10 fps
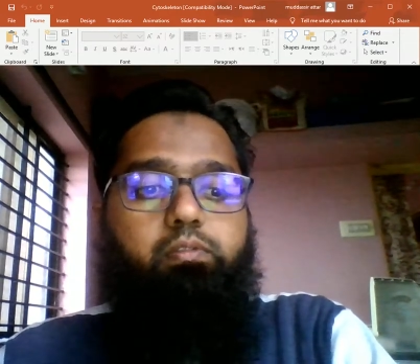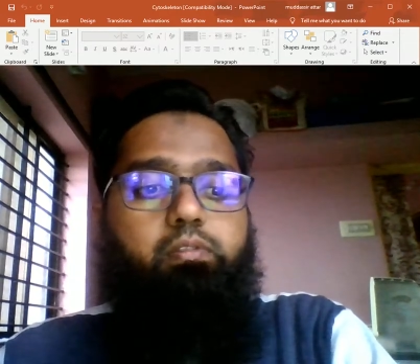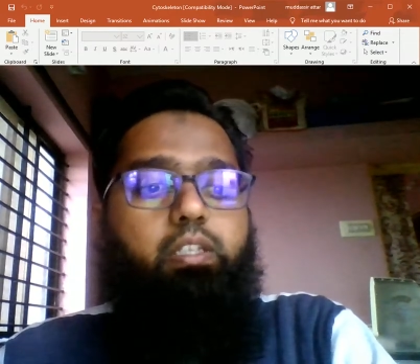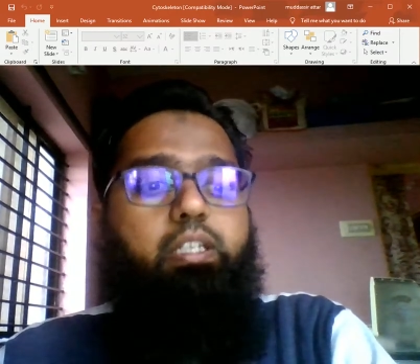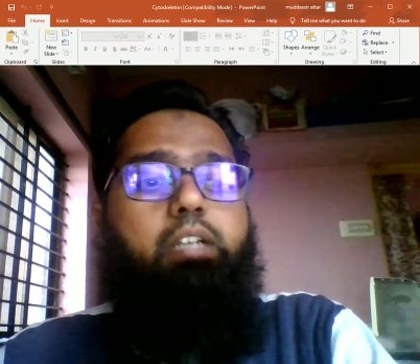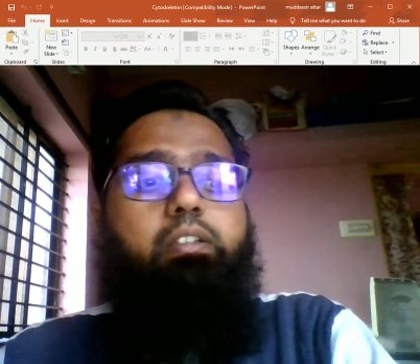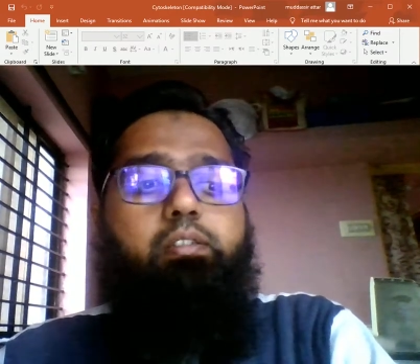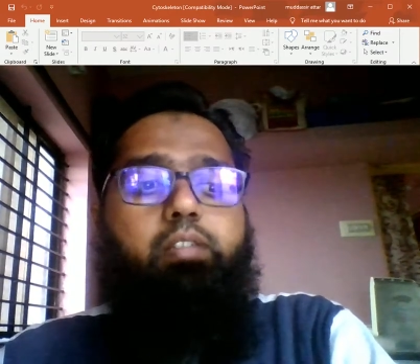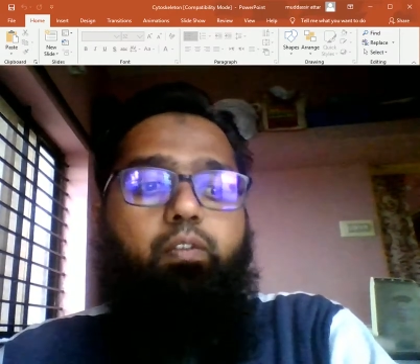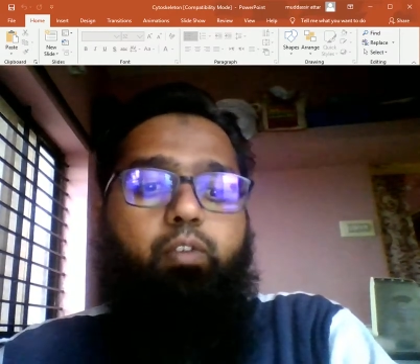in other
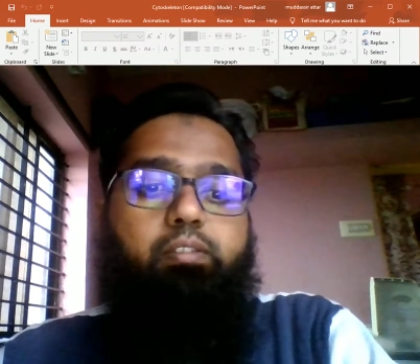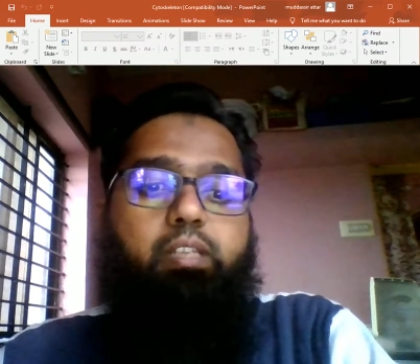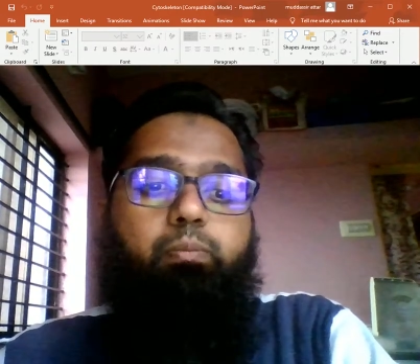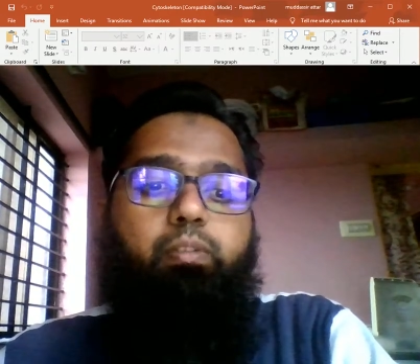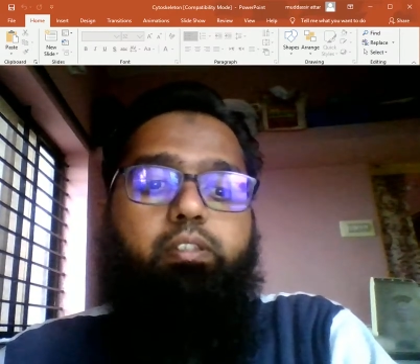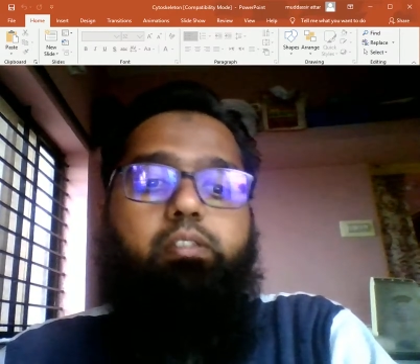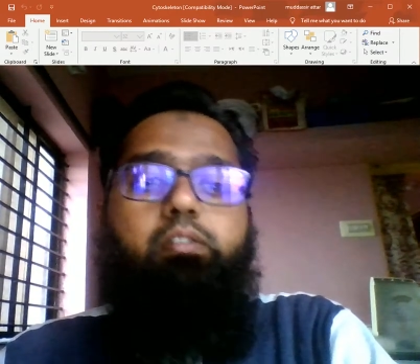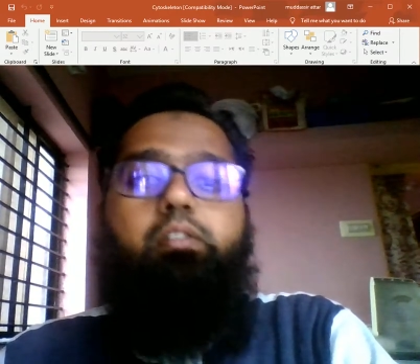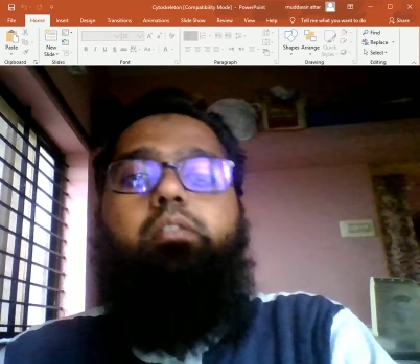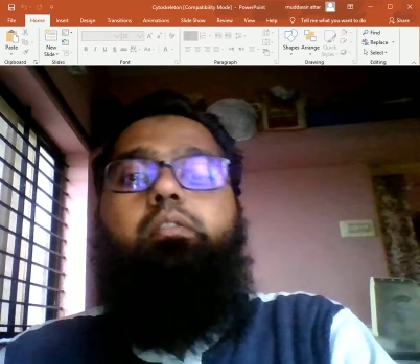cell, for example, this is
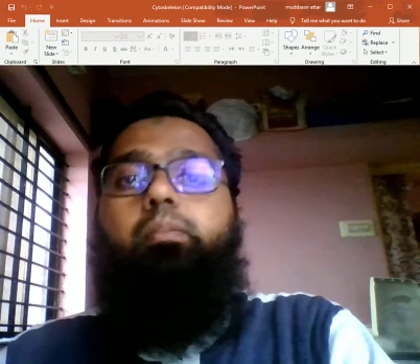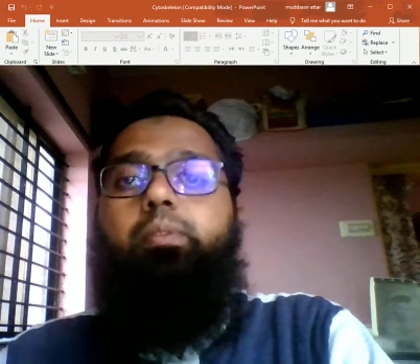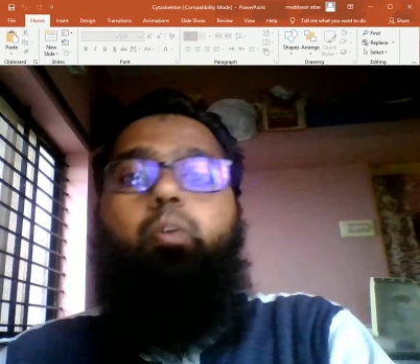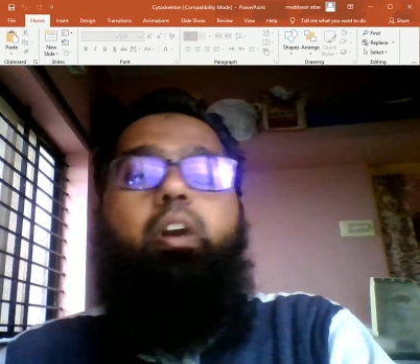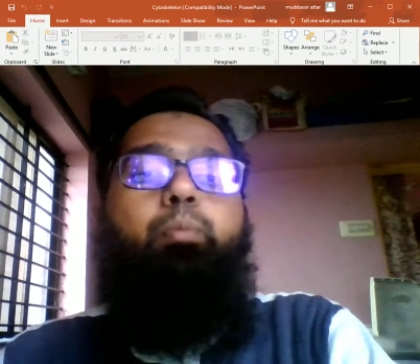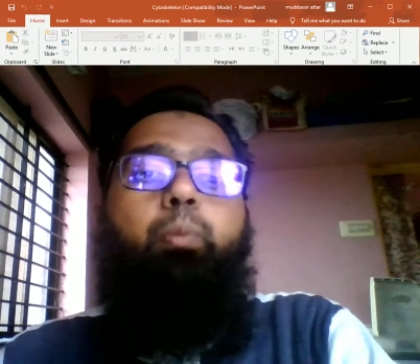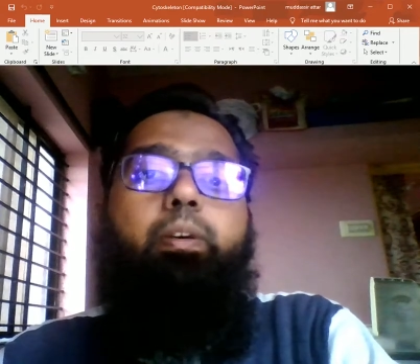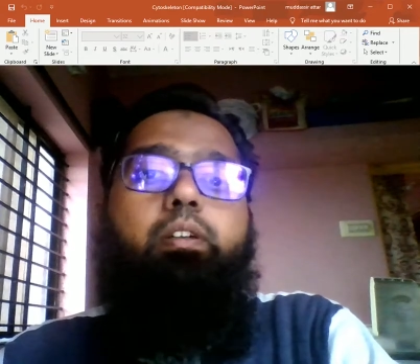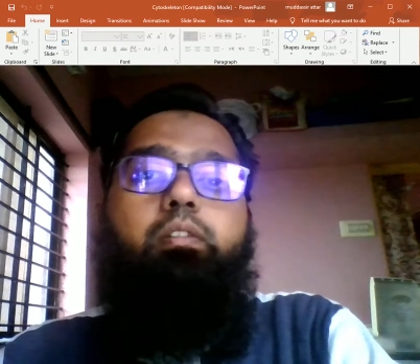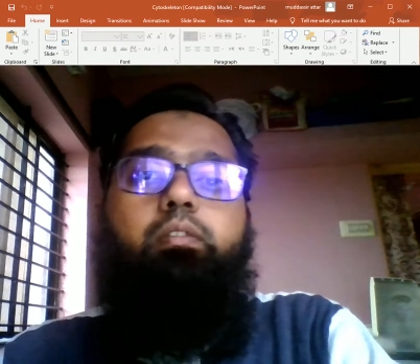a amoeboid
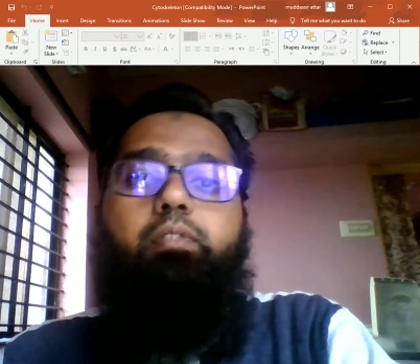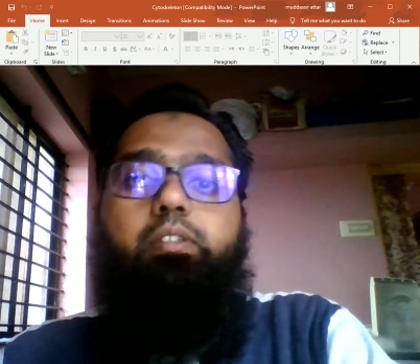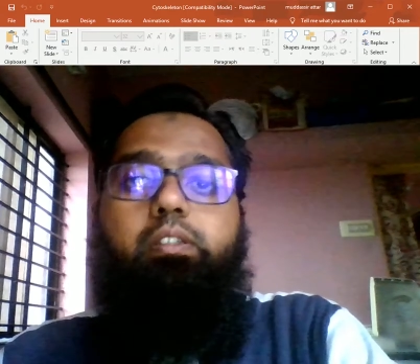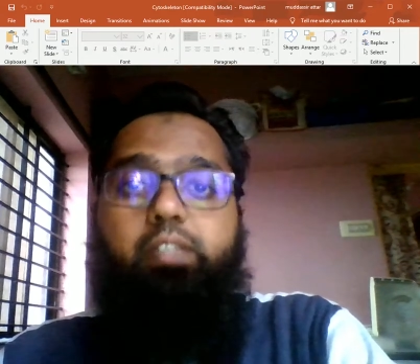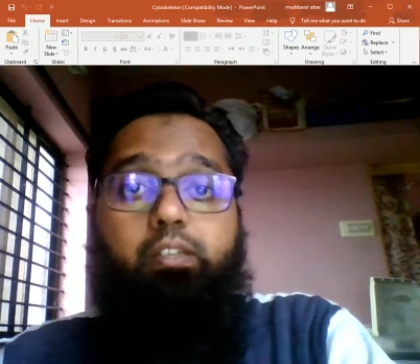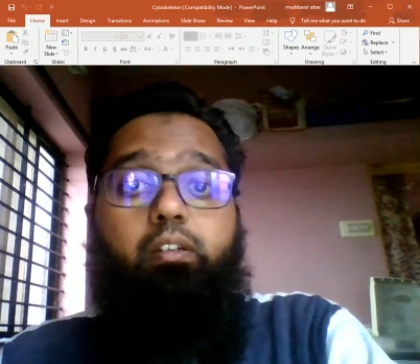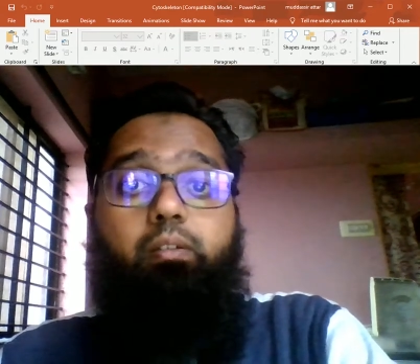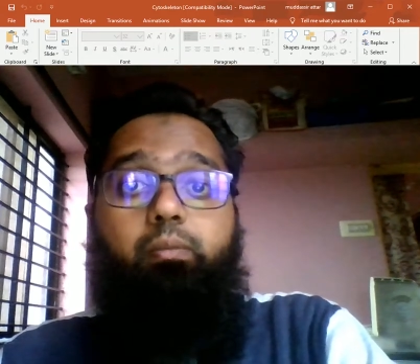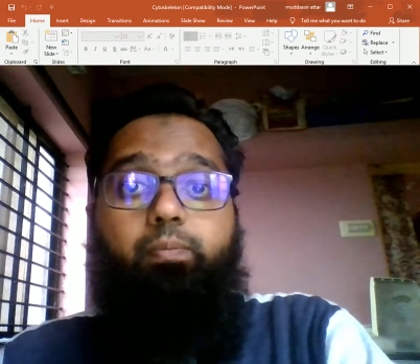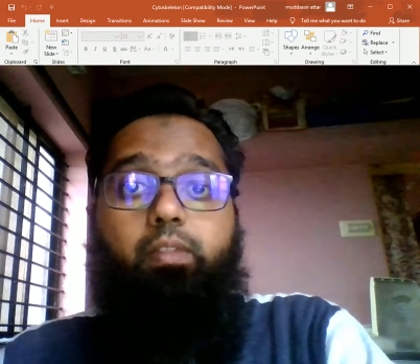movement using in
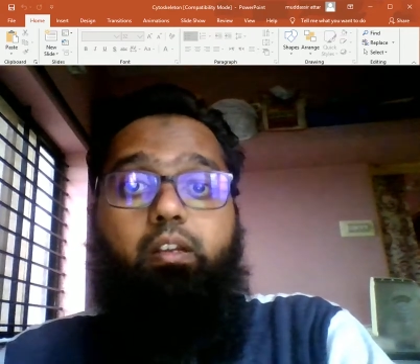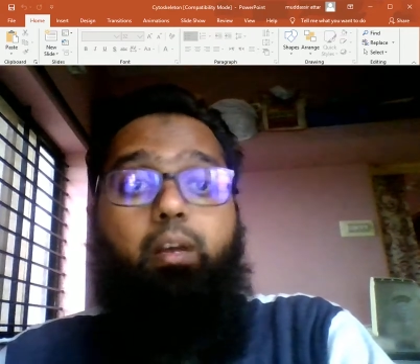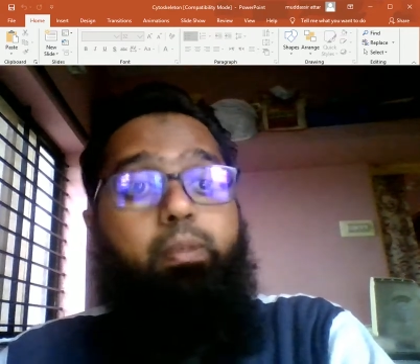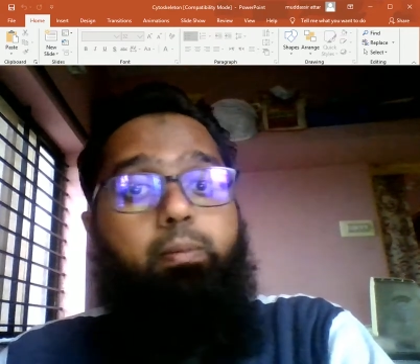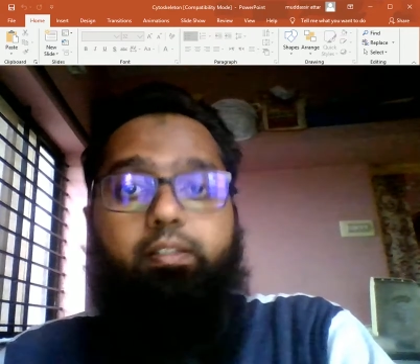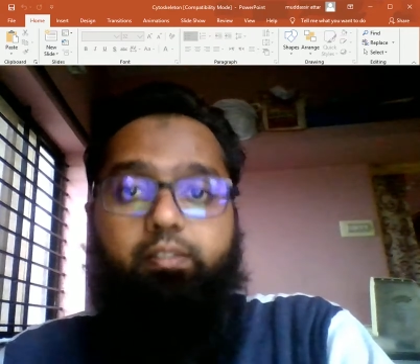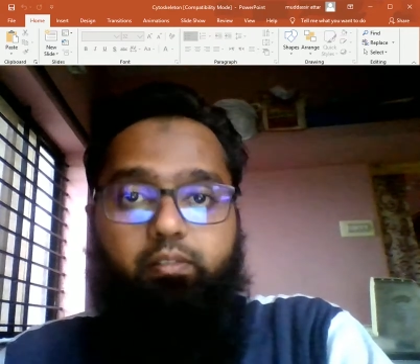the amoeba